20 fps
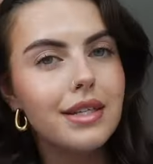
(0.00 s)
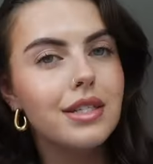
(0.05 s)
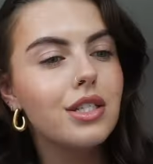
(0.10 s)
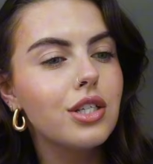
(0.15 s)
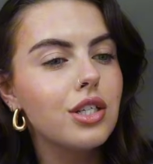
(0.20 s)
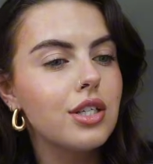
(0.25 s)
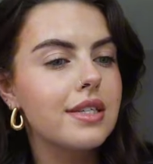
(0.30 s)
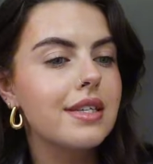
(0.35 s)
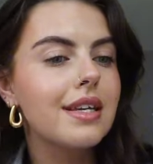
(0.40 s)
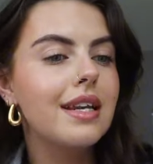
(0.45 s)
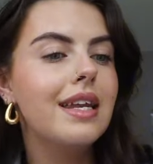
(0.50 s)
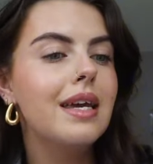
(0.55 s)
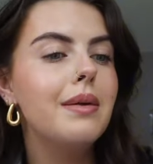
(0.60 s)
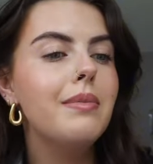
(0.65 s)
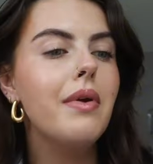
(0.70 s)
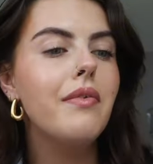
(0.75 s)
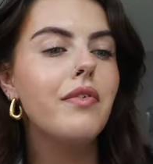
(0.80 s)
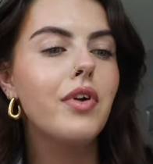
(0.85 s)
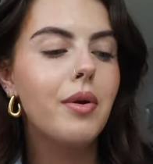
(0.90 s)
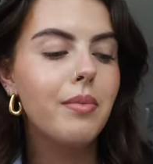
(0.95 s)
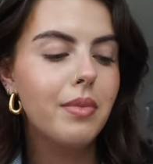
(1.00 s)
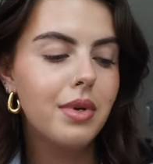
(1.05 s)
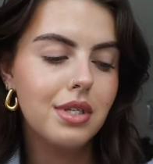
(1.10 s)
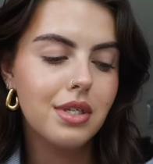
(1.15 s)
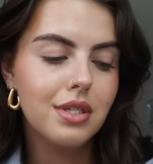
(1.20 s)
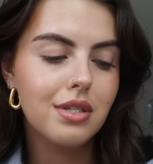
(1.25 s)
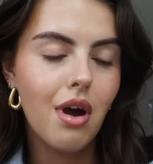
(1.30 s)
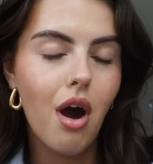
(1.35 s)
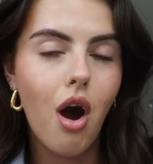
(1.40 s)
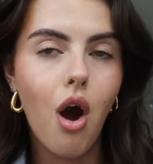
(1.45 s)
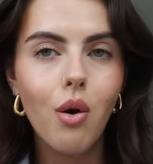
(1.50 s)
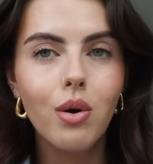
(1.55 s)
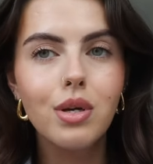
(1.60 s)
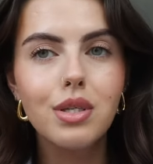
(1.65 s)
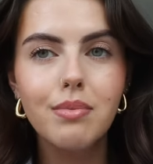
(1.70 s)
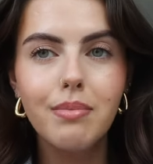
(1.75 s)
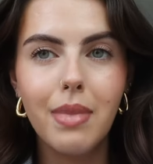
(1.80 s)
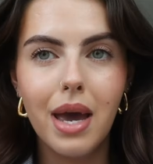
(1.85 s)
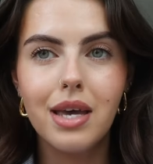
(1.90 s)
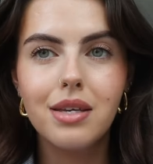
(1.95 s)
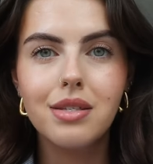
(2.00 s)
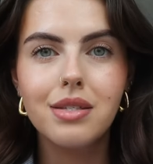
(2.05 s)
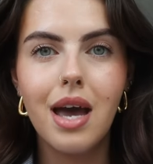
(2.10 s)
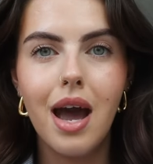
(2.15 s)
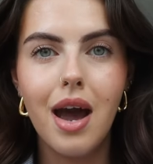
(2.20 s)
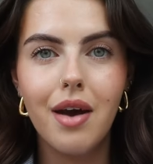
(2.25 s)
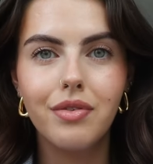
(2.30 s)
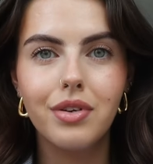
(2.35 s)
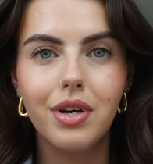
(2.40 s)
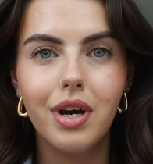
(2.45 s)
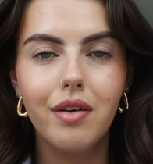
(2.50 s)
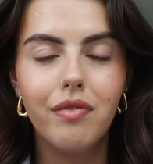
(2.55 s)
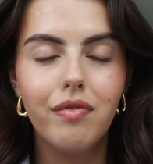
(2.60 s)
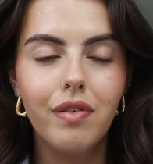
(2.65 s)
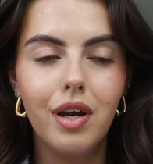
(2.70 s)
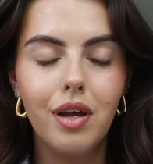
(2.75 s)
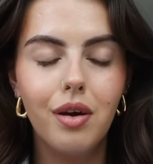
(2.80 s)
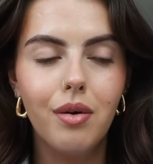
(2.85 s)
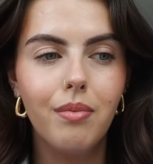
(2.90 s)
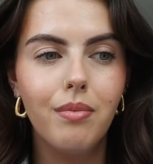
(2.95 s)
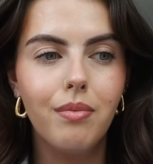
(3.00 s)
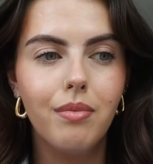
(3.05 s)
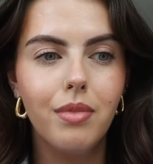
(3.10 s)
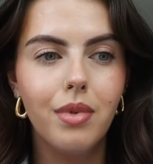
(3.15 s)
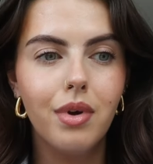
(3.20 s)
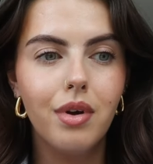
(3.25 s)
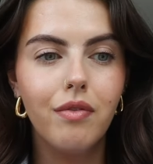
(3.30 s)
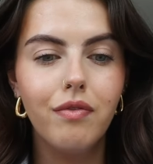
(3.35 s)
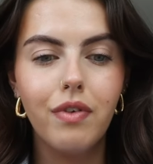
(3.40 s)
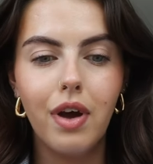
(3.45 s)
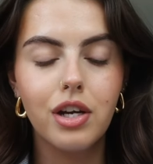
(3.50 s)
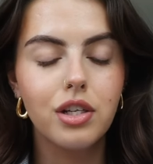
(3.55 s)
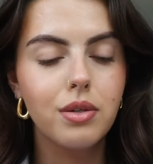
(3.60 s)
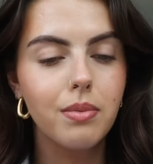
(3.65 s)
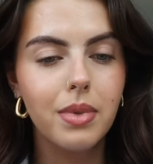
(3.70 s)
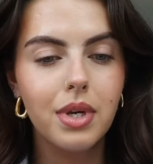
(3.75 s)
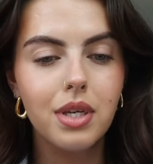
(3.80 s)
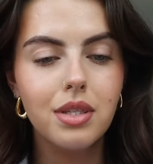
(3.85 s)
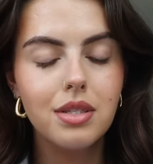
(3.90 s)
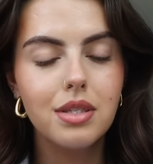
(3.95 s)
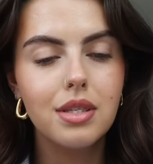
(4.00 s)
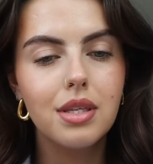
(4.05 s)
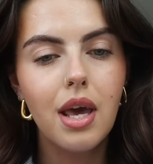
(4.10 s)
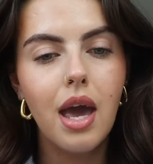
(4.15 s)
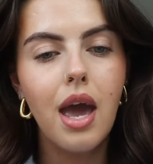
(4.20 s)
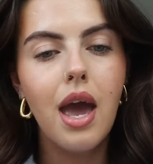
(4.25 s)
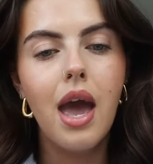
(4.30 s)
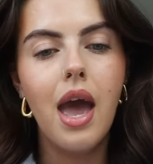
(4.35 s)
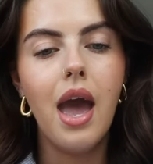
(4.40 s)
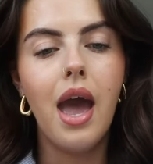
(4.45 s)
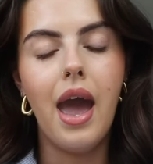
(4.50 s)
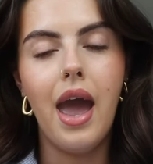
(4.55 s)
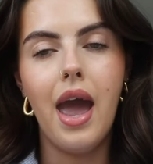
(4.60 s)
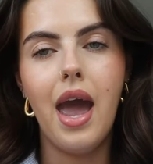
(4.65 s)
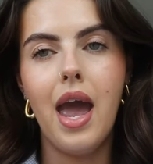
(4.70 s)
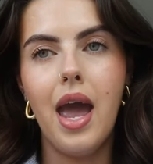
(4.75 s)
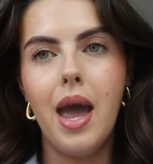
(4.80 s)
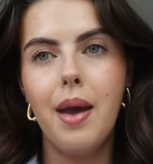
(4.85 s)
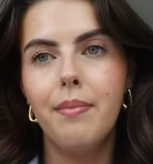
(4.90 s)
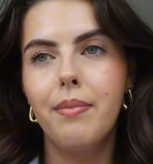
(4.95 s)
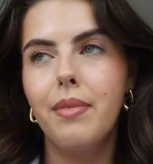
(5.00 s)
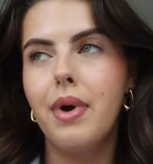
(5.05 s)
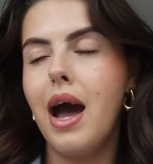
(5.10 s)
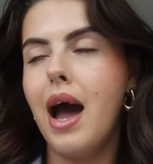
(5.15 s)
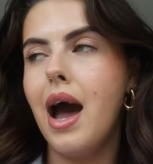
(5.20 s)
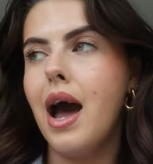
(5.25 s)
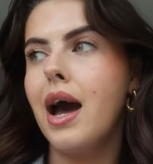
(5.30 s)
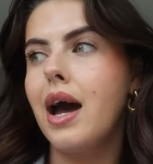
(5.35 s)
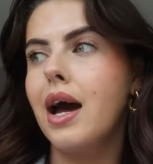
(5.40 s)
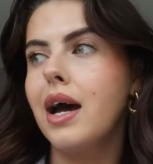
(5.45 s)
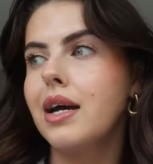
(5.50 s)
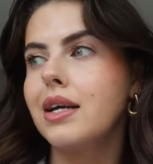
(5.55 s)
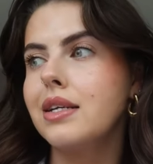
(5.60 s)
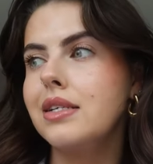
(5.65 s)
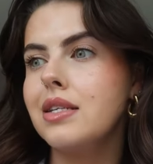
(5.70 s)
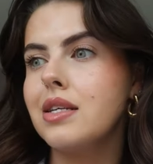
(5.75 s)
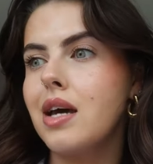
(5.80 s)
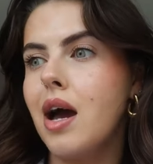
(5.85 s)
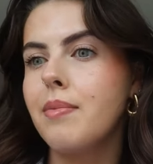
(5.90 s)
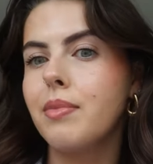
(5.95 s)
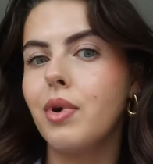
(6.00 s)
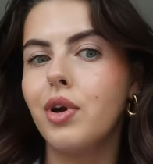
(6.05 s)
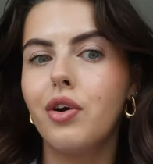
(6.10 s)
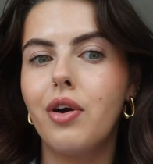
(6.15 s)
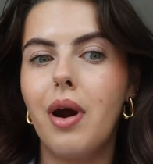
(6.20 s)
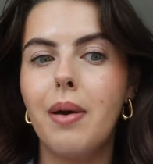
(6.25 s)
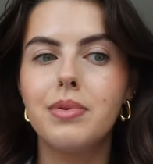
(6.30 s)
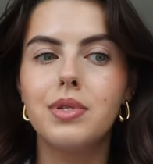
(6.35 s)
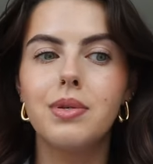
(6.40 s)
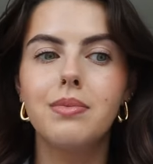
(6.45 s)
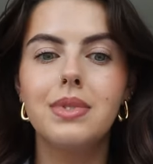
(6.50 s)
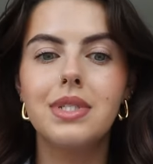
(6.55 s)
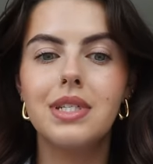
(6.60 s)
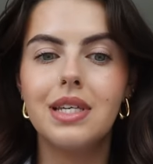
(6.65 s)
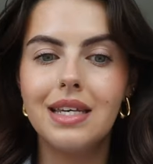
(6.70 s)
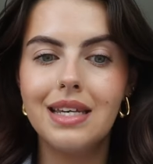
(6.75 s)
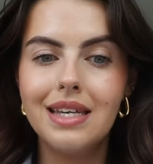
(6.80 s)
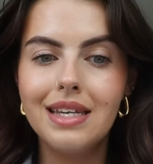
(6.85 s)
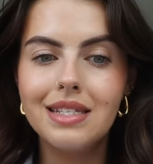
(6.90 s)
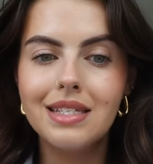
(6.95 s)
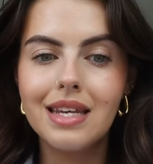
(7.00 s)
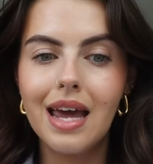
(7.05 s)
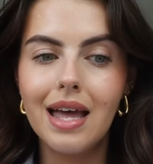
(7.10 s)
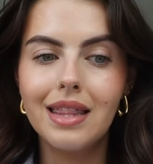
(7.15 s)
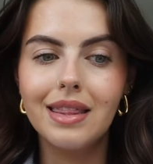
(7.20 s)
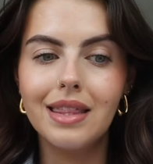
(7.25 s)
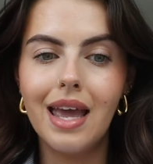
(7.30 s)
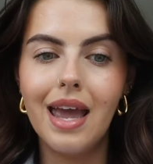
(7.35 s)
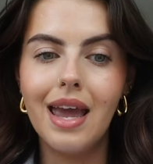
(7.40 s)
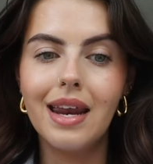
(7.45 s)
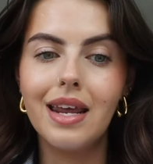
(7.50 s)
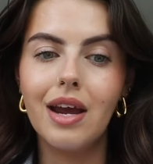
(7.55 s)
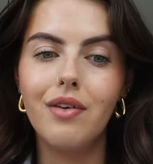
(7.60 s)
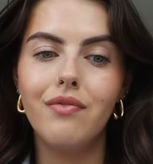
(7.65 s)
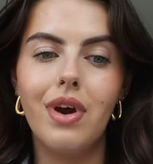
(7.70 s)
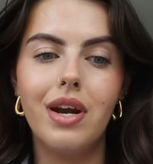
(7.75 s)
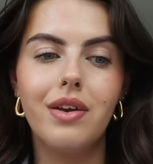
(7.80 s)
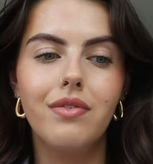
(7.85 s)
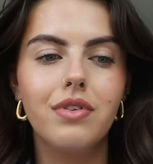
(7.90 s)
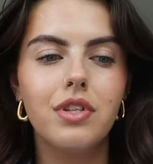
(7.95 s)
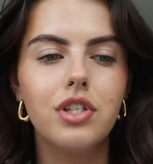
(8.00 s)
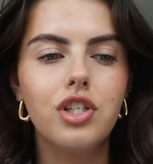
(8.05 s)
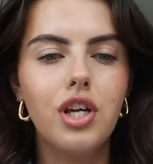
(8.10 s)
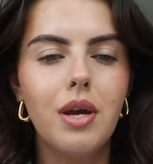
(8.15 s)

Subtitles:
I need to just clean my room because it's always a mess after I film fashion bits. And I'm gonna grab something to eat and then get ready for the